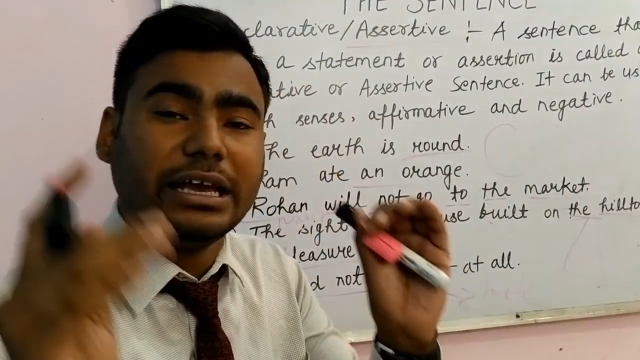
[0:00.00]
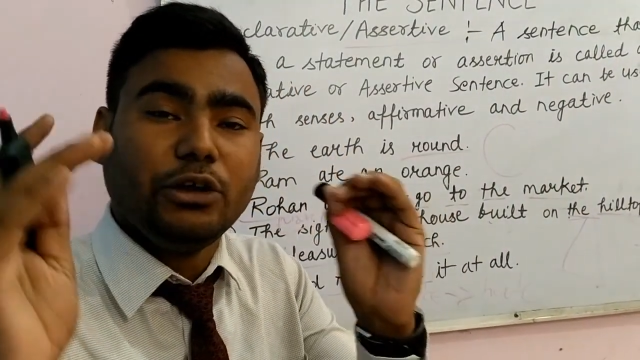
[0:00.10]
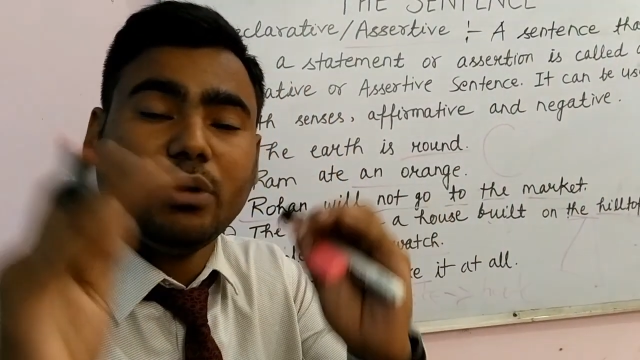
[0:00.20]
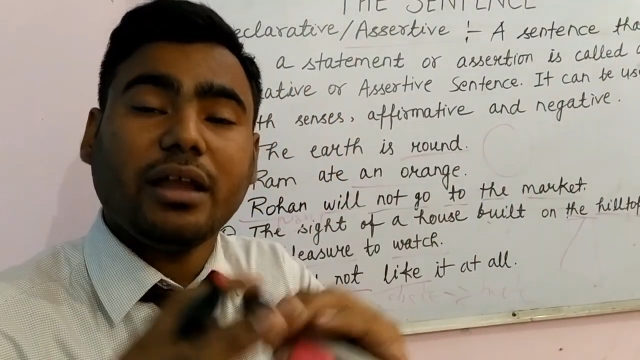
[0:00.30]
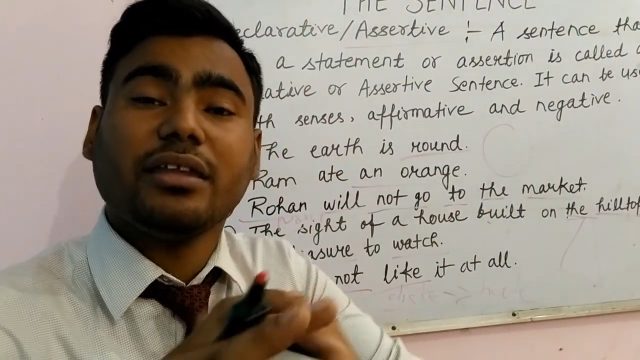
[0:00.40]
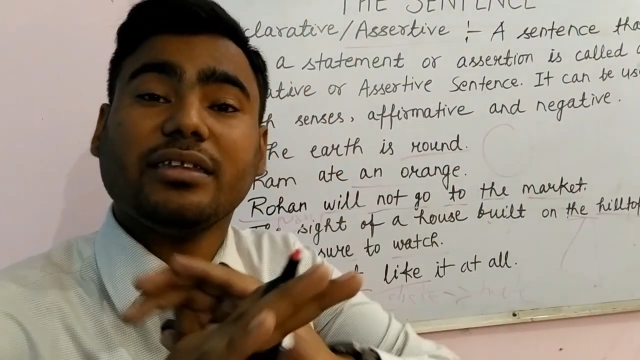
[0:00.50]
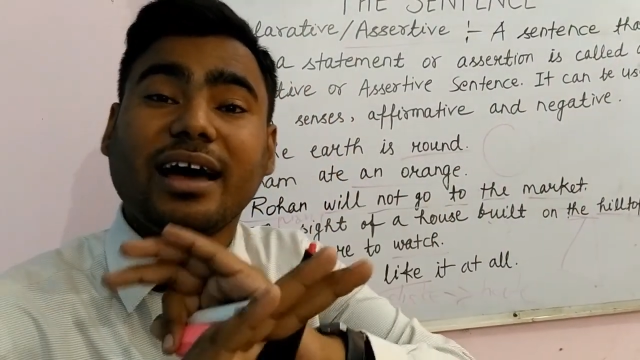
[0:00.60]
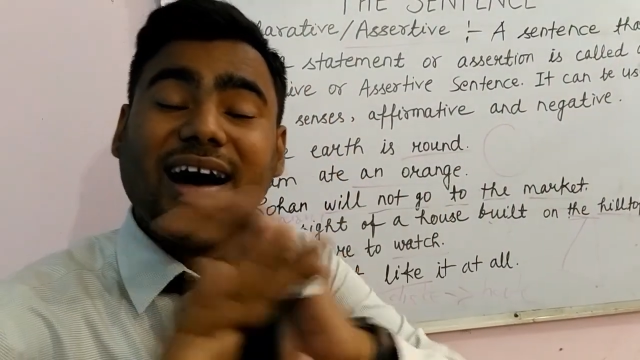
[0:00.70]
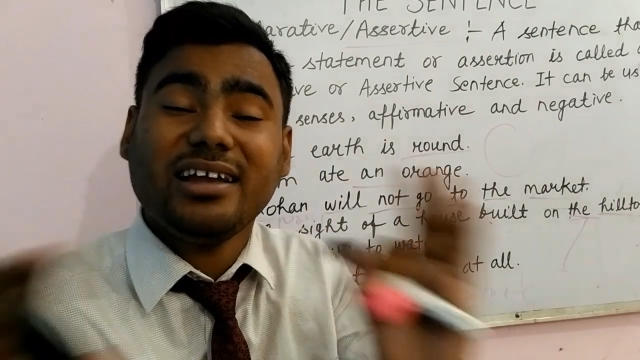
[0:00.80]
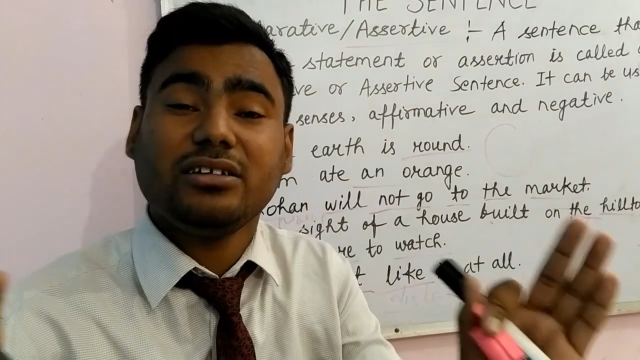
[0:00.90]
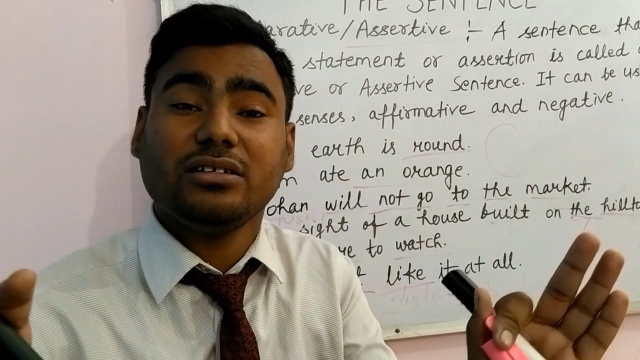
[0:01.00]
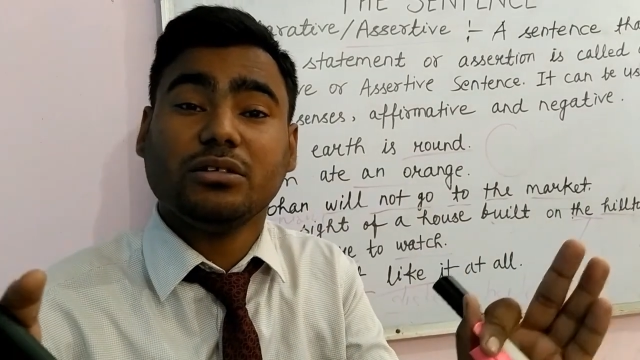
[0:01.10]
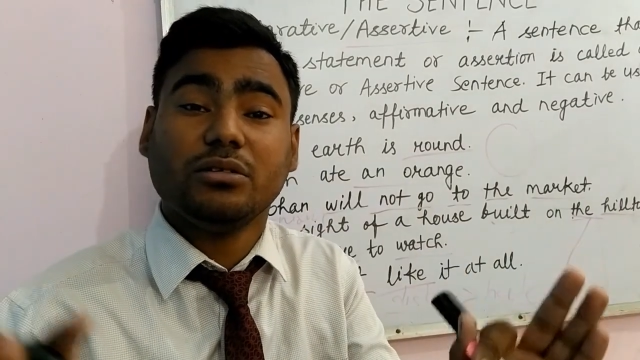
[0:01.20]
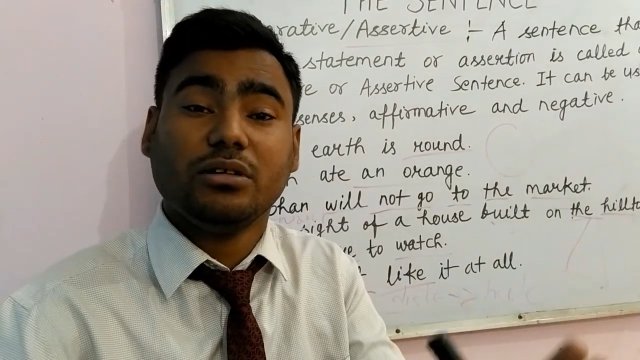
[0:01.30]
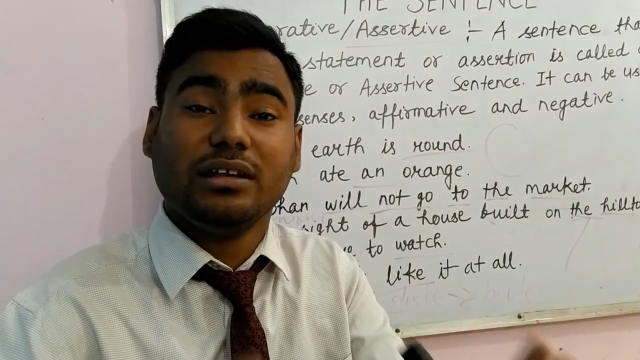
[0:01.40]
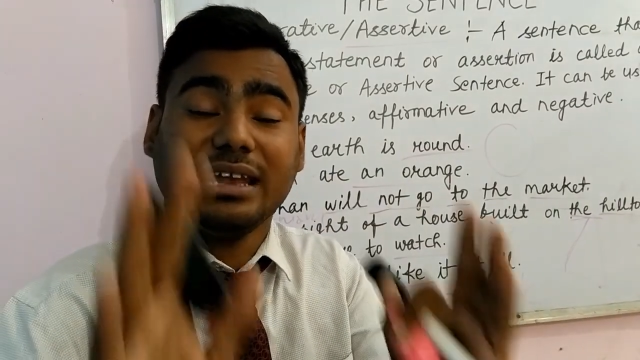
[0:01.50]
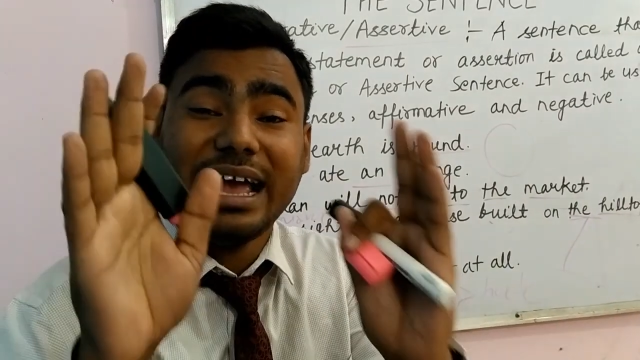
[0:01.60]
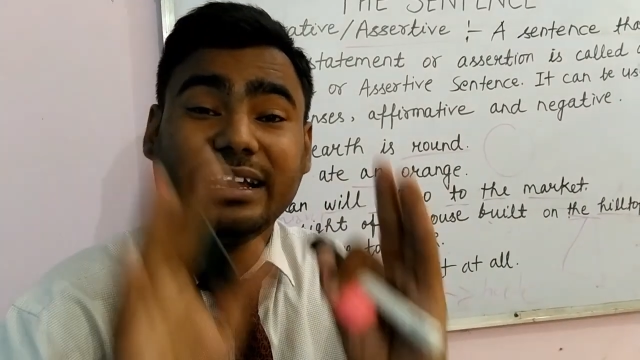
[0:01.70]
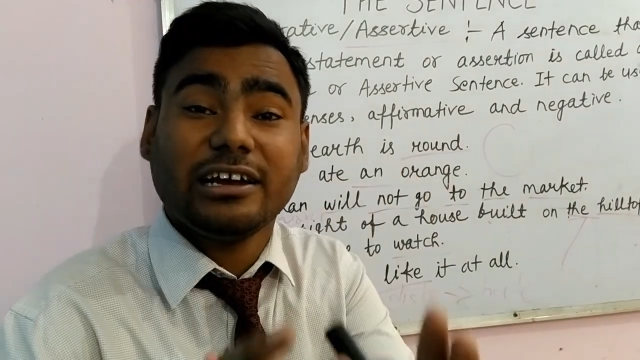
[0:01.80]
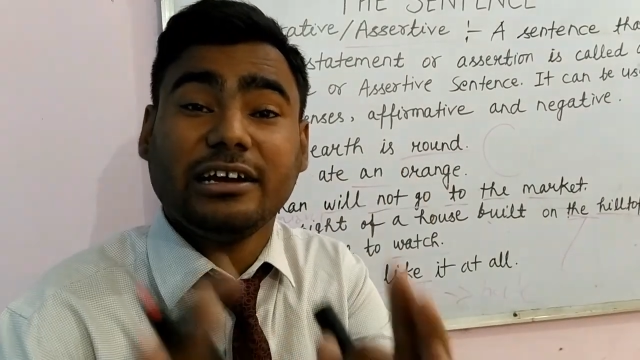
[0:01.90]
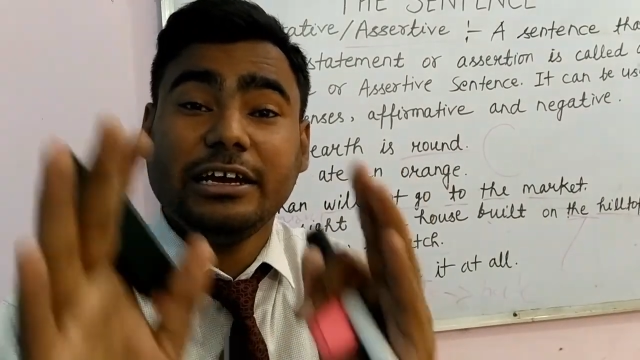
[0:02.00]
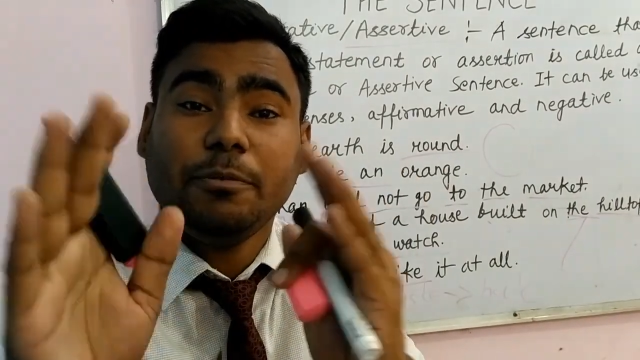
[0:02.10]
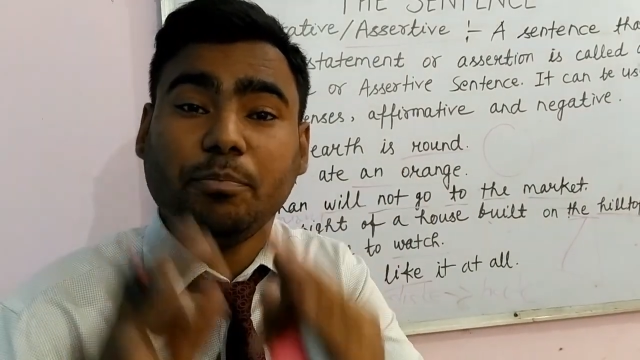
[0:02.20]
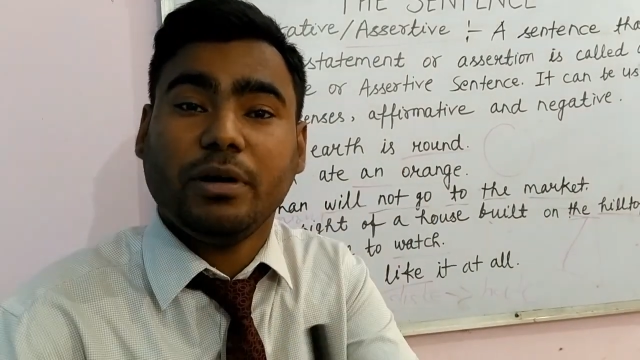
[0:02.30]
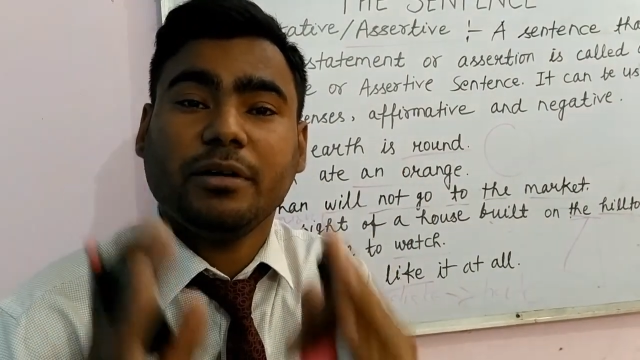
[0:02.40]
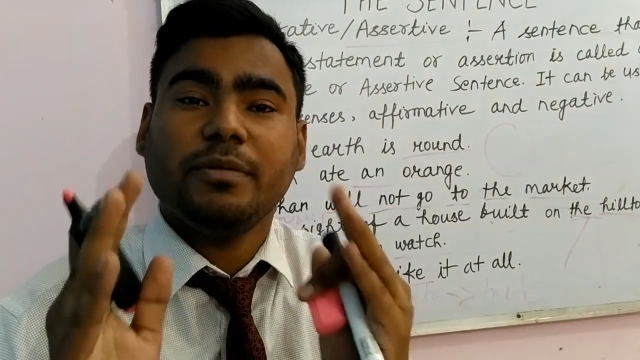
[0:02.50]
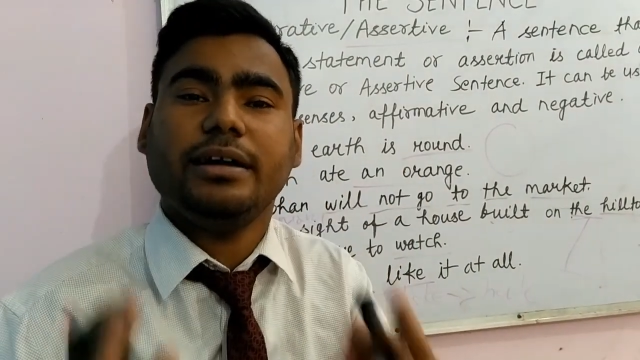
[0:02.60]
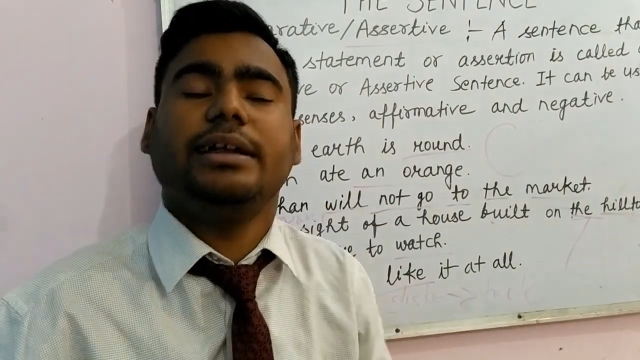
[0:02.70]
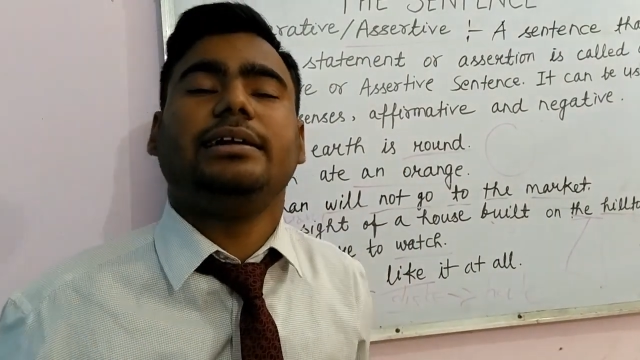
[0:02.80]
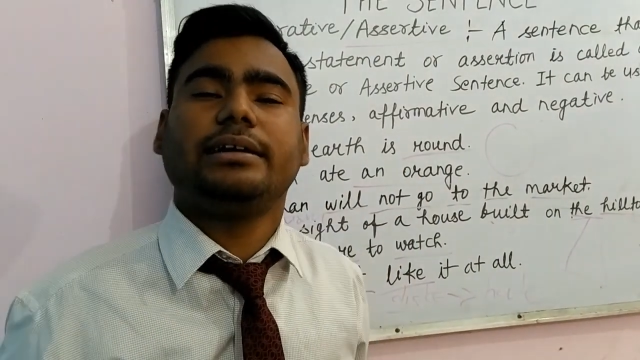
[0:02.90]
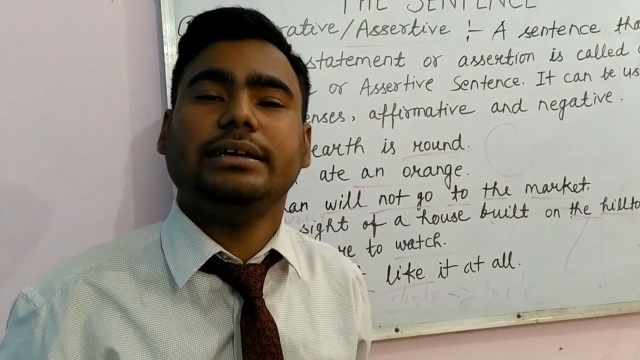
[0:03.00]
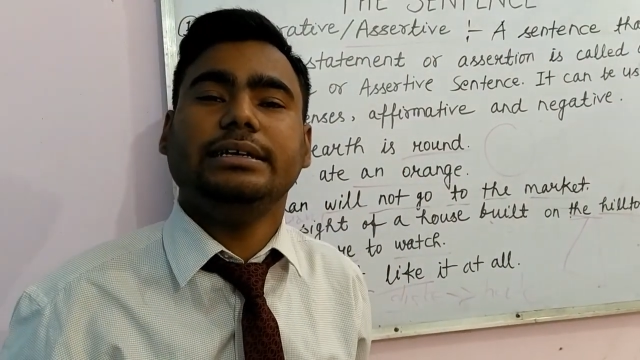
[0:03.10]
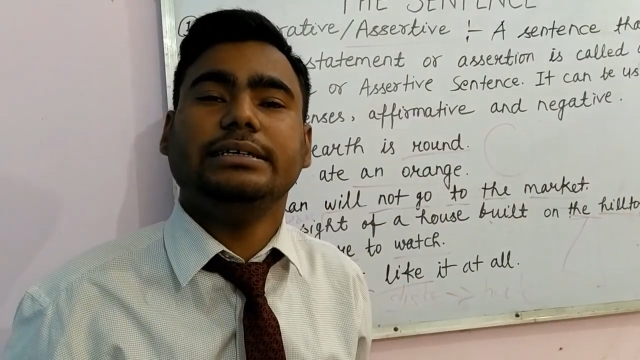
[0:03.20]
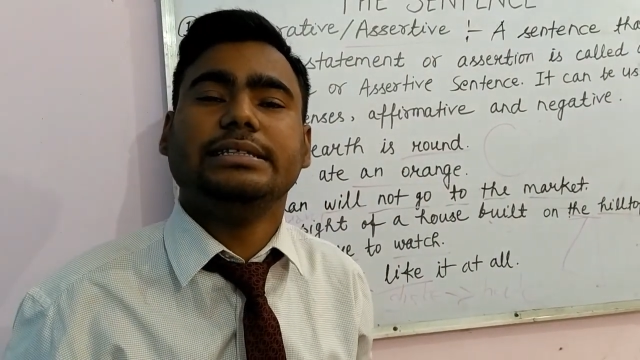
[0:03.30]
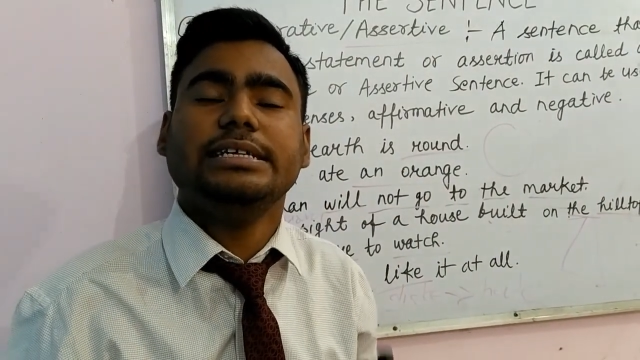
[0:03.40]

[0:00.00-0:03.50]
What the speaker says: you are not likely permanently.